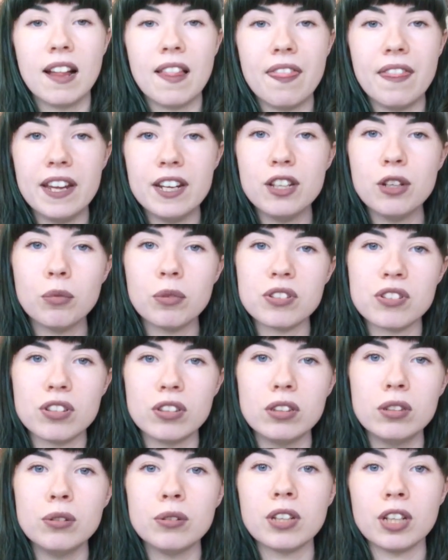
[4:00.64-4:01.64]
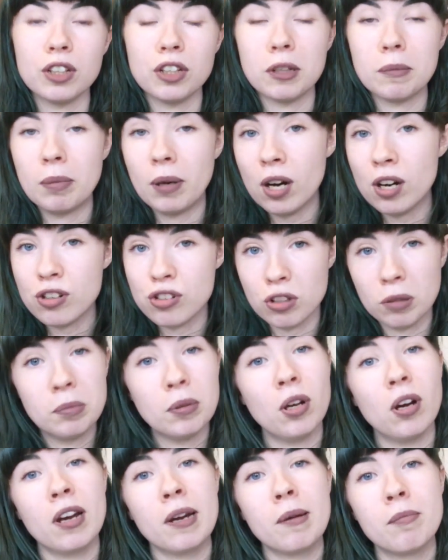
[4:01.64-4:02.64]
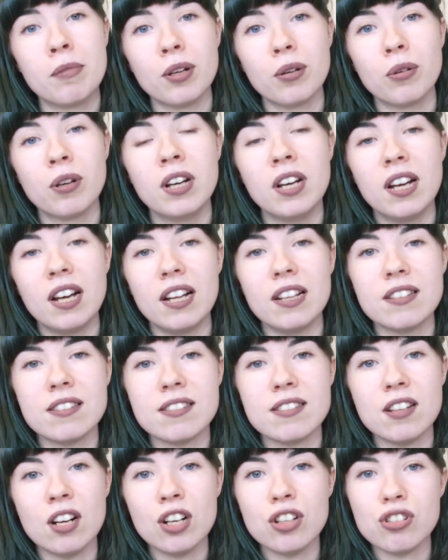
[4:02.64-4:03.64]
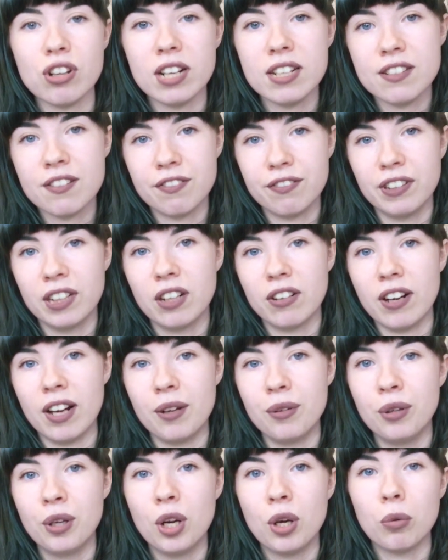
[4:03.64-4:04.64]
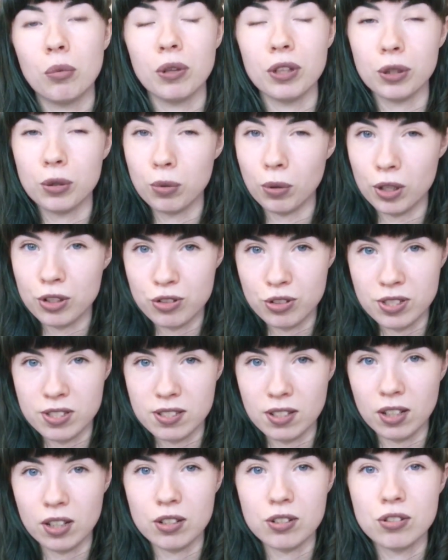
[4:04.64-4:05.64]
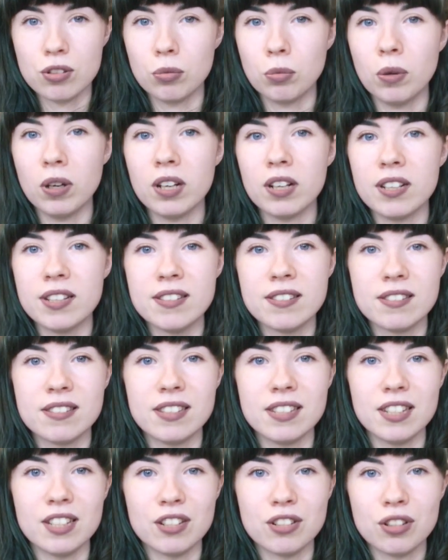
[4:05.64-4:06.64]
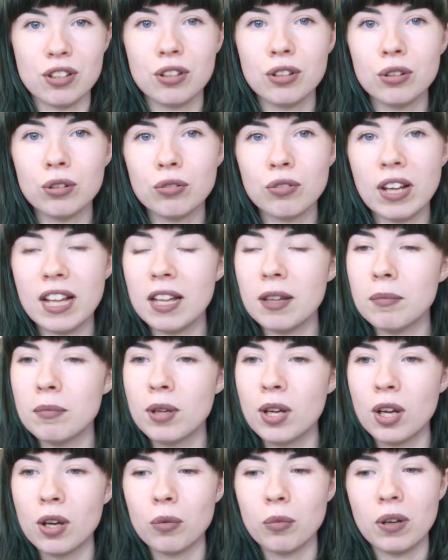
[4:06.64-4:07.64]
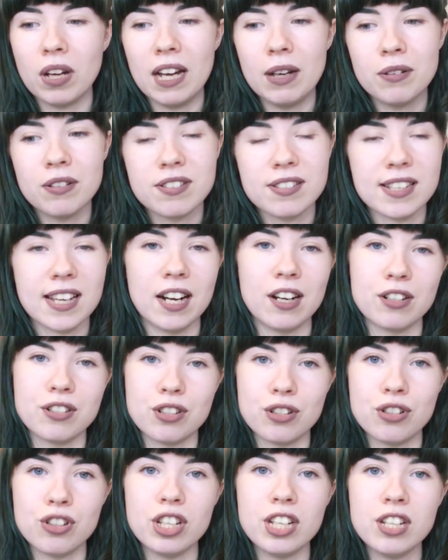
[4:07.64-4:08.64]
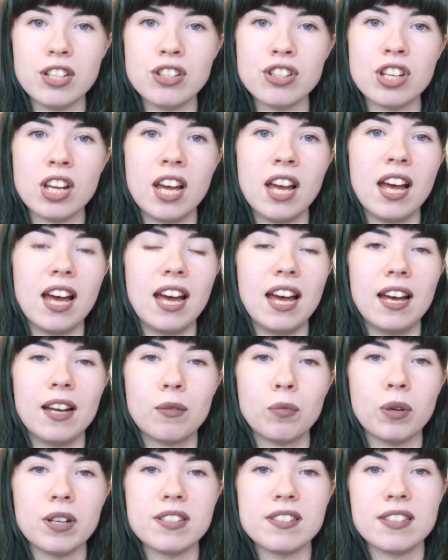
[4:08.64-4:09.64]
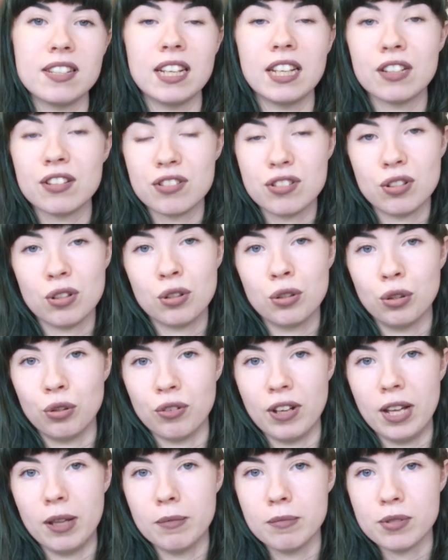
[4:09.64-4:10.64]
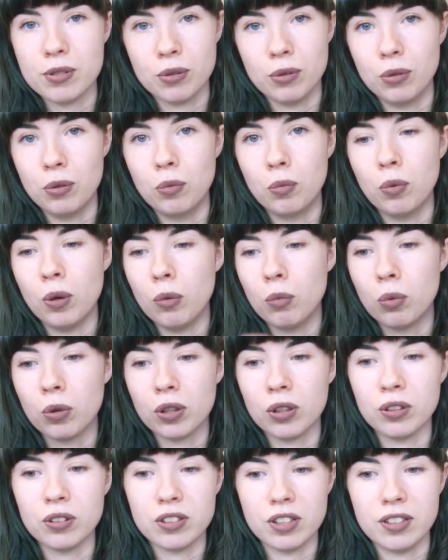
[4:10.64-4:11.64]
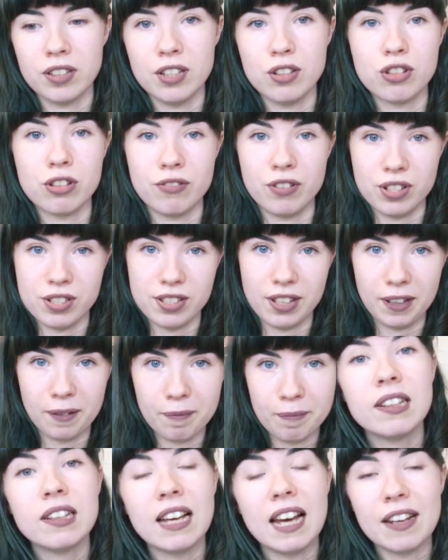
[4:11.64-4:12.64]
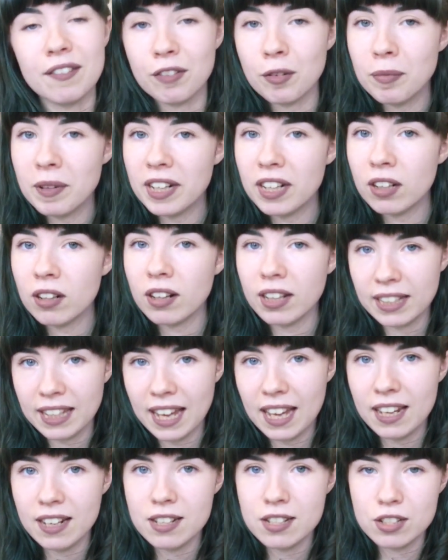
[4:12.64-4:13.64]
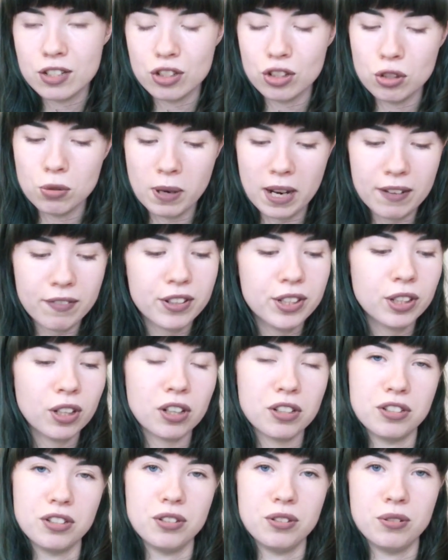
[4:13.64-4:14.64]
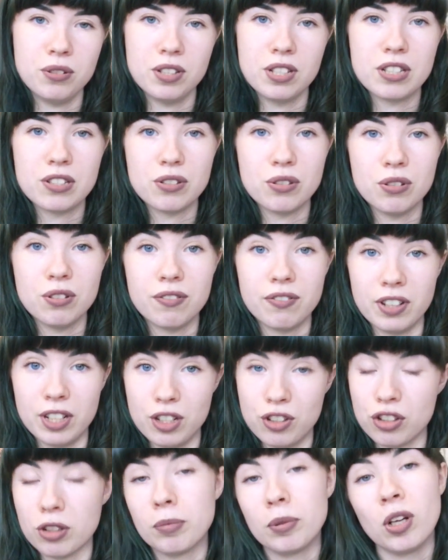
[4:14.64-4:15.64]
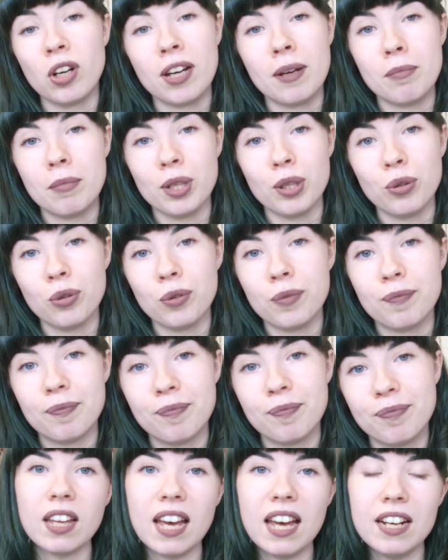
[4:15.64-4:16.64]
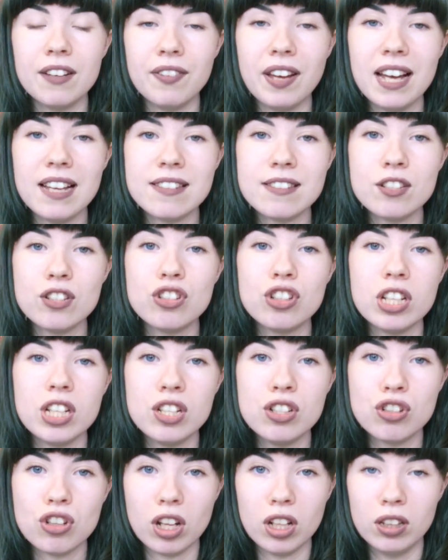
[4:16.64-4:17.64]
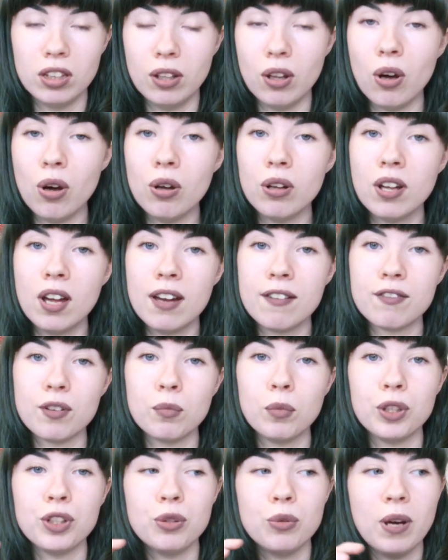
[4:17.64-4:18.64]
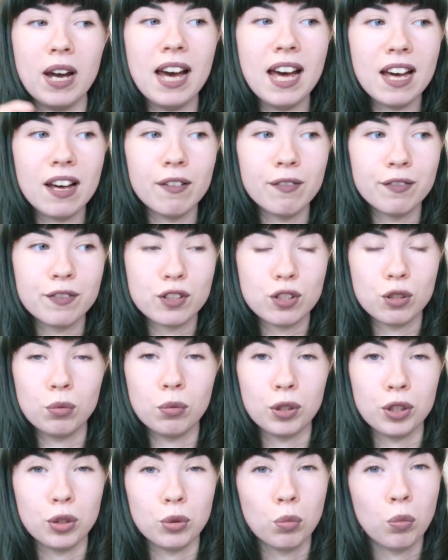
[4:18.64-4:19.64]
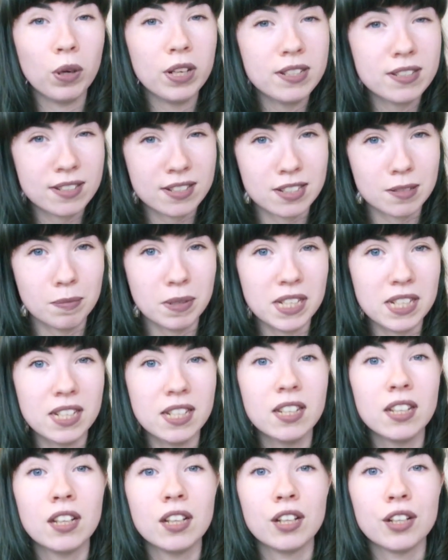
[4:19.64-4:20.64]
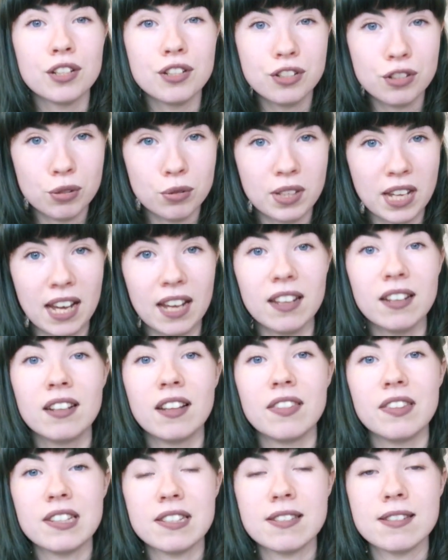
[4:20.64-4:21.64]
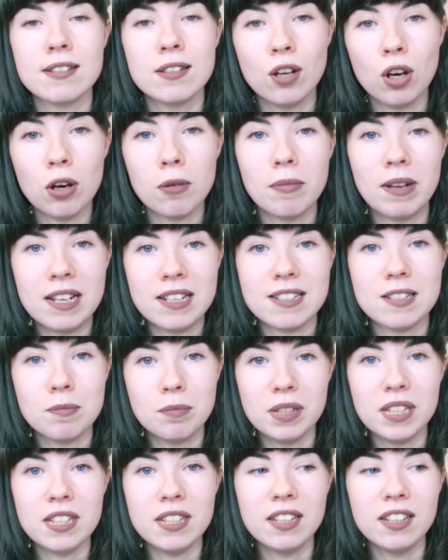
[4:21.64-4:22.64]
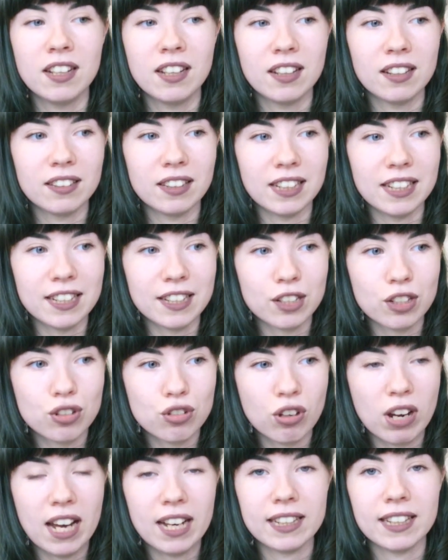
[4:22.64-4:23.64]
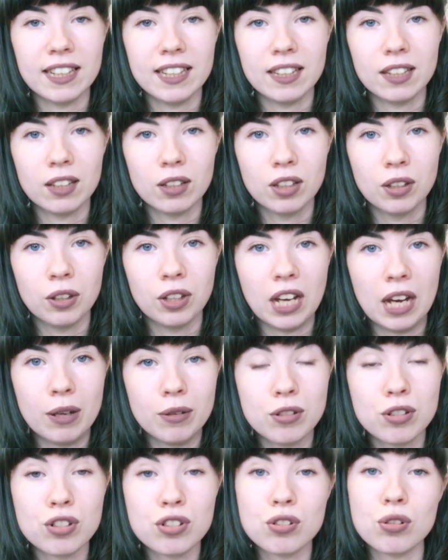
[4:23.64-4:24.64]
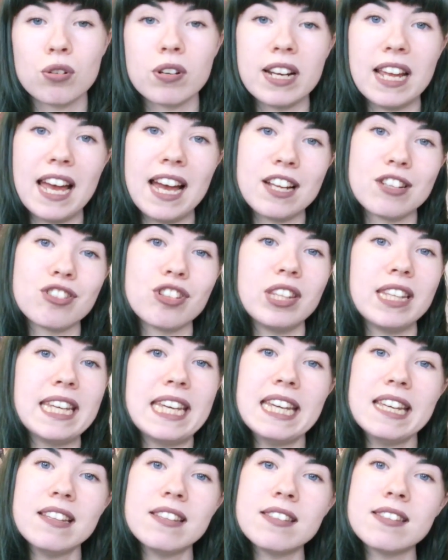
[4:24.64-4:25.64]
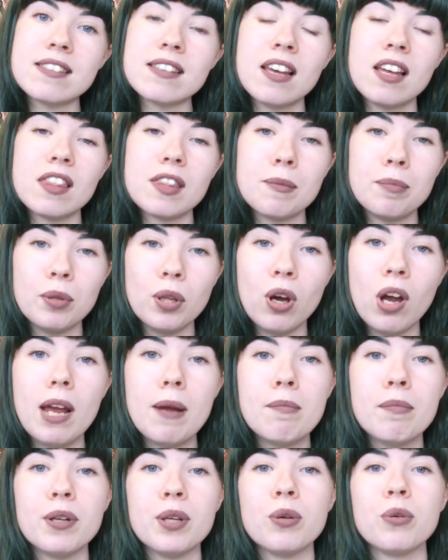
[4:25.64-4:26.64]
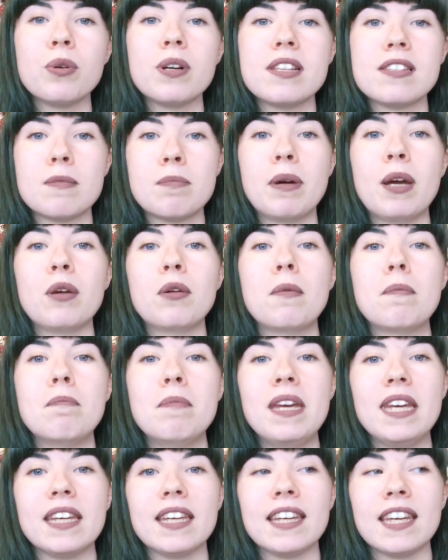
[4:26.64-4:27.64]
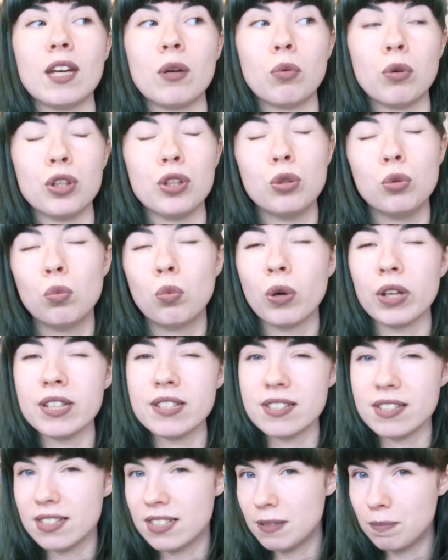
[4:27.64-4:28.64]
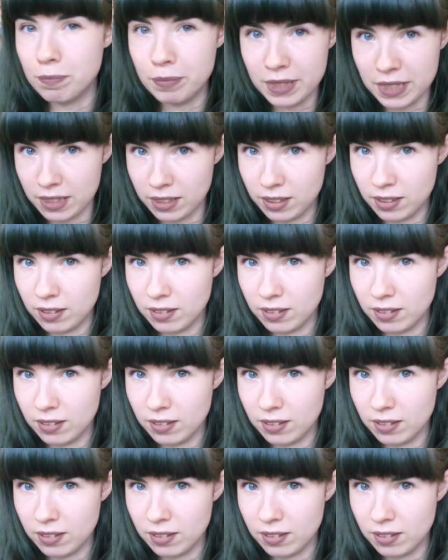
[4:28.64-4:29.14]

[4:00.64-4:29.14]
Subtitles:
Then you want to look at your partial plot embryo and start trying to figure out what the quadrants are. So what is the internal realm, how does the character change, and what is the external realm, so what world are they traversing. And from there, again, do whatever you got to do to finish your plot embryo. And if it has to change a lot from what you have to what you want it to be, do that. This is not meant to be like tracking how your story actually is. The plot embryo is about making it what you want it to be.